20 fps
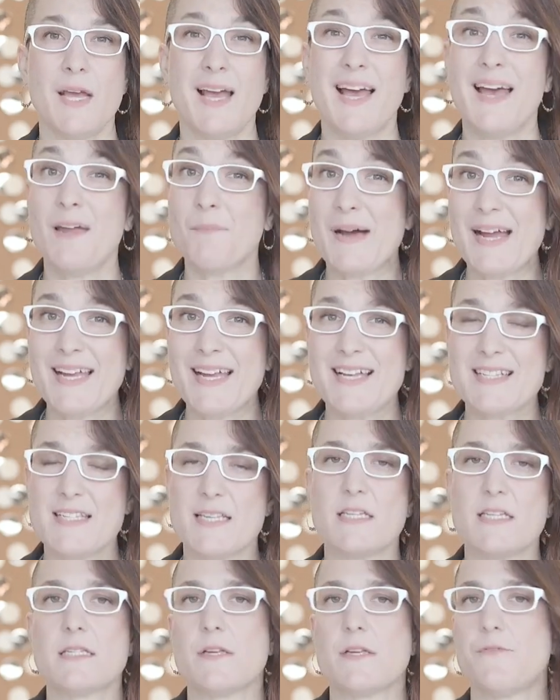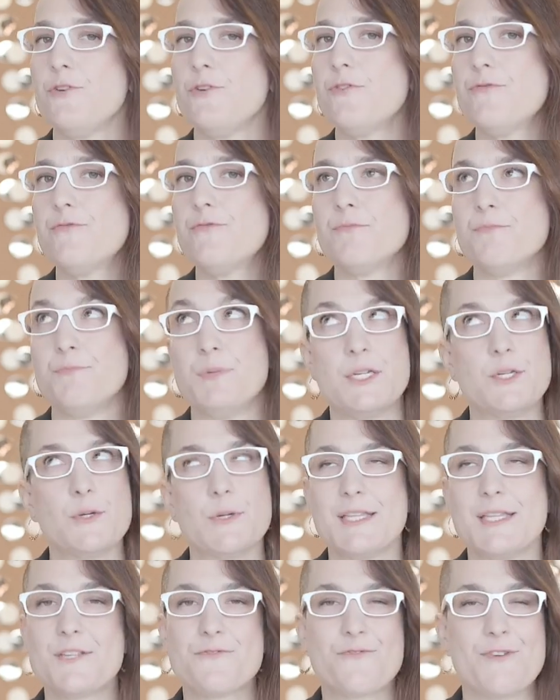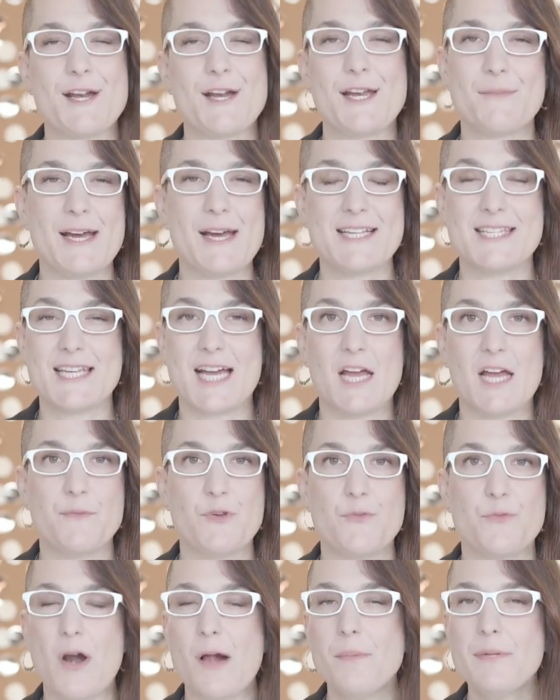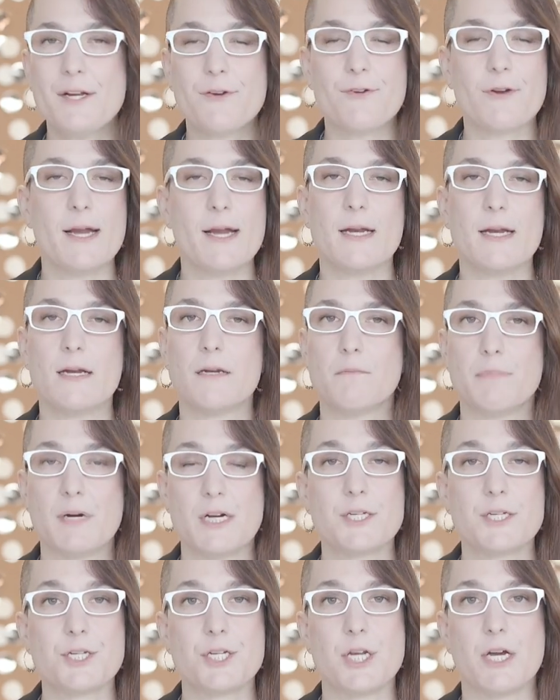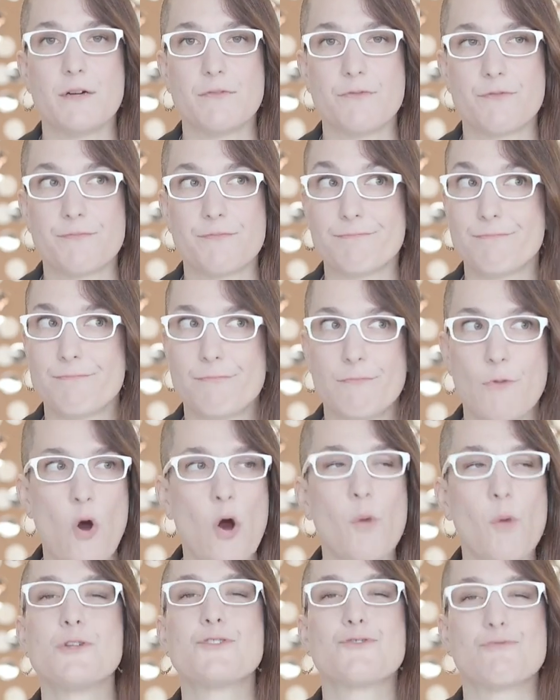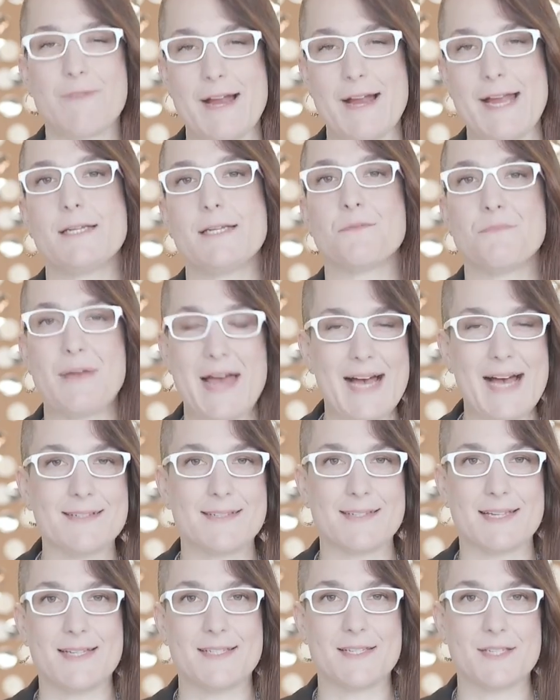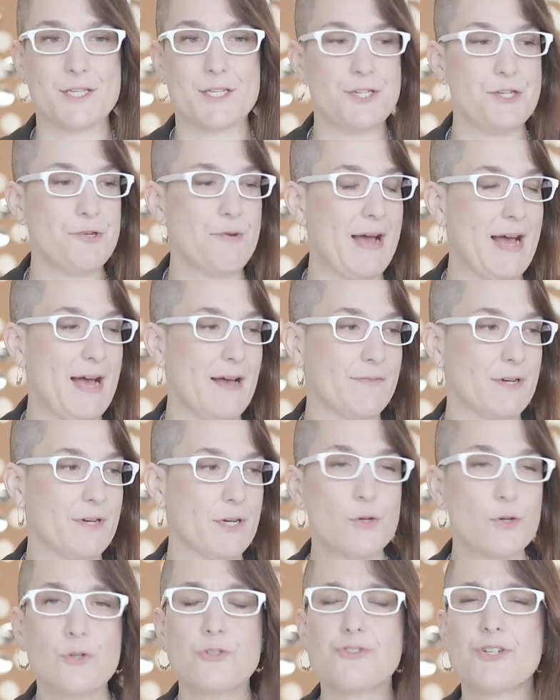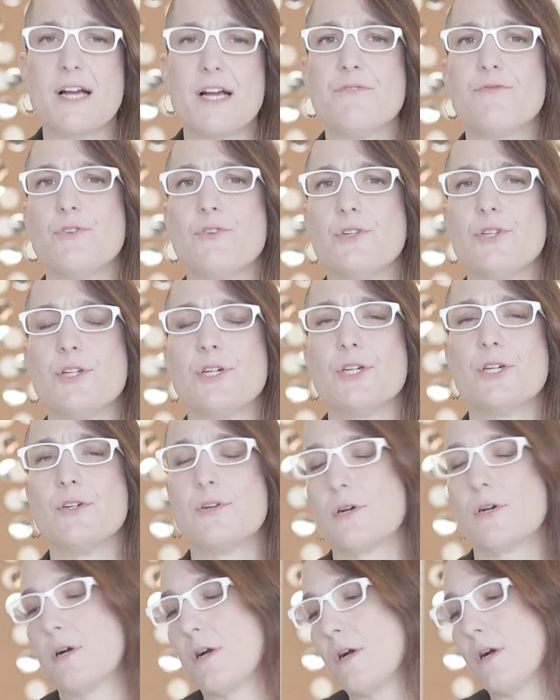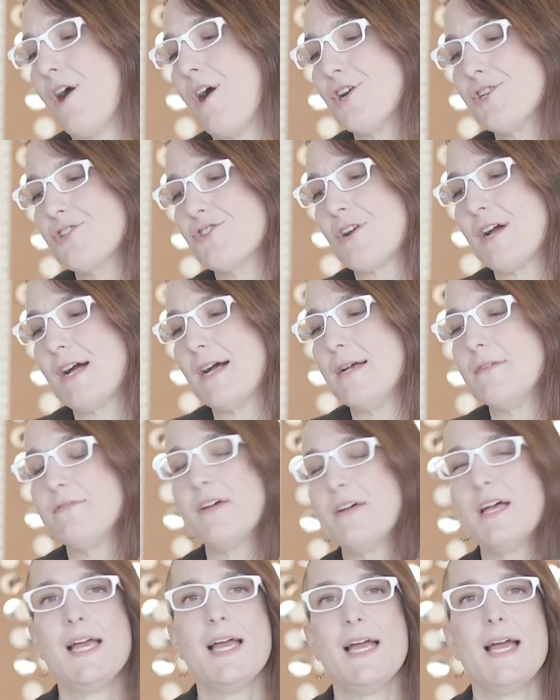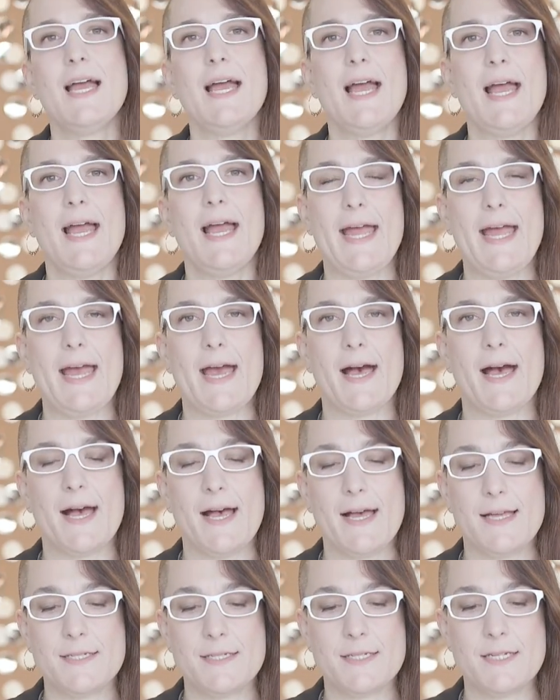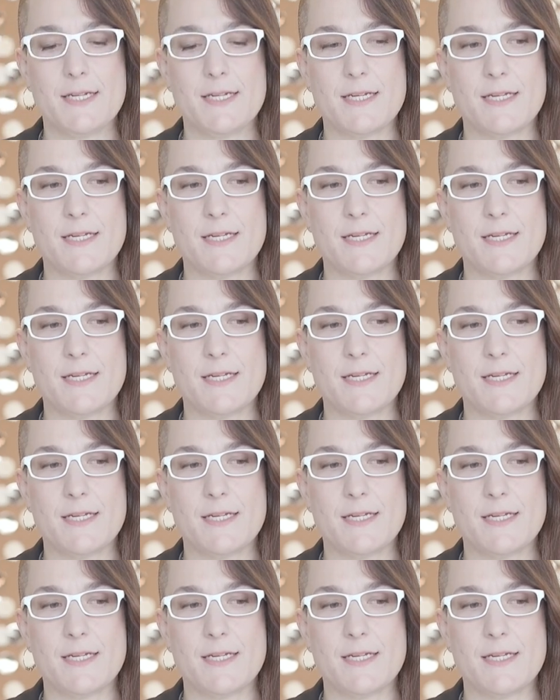and my guess is if you've been doing this for any amount of time, you've probably created a bunch of almost random assets that you have in a Google Drive folder or a hard drive. And